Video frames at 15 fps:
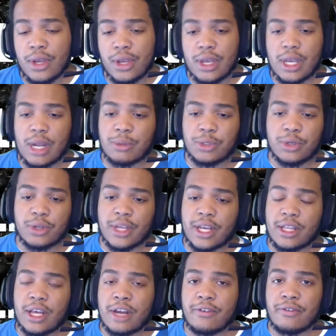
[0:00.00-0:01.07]
And I'm sure a
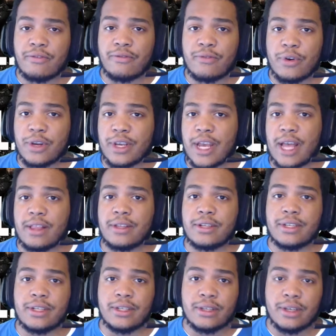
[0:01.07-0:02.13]
lot of
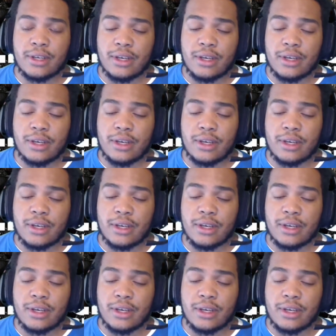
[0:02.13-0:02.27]
verticality